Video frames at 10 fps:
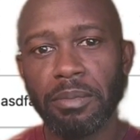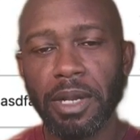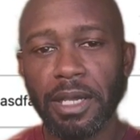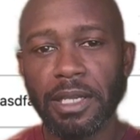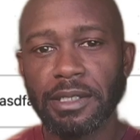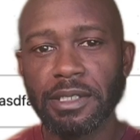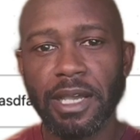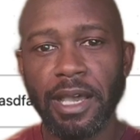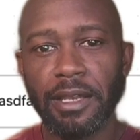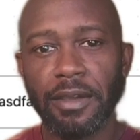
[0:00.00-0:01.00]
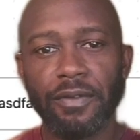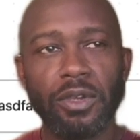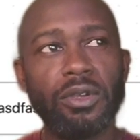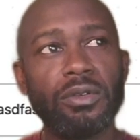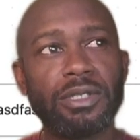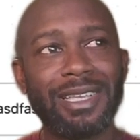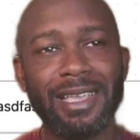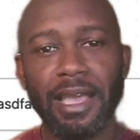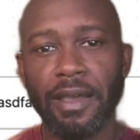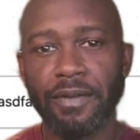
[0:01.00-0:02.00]
plugins that if you use the
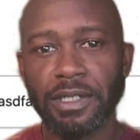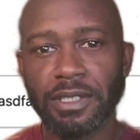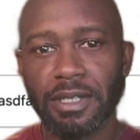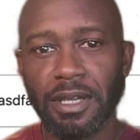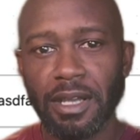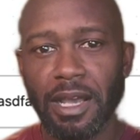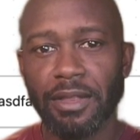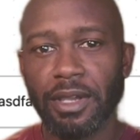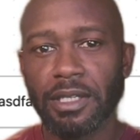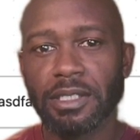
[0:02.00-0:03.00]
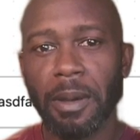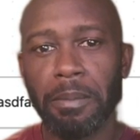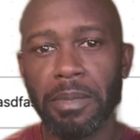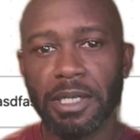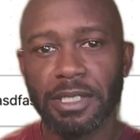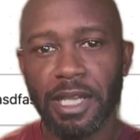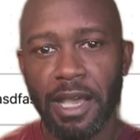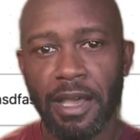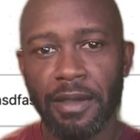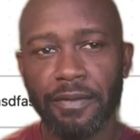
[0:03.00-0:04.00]
canvas, I think it's a must
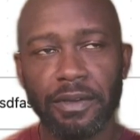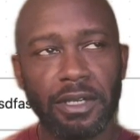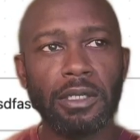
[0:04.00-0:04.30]
have.